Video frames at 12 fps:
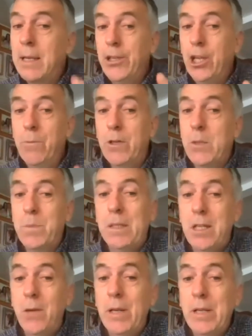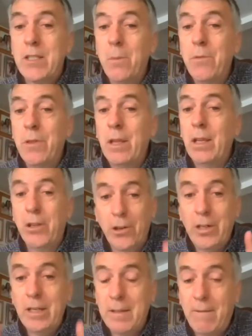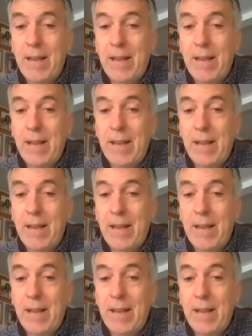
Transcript: You must be doing something good if the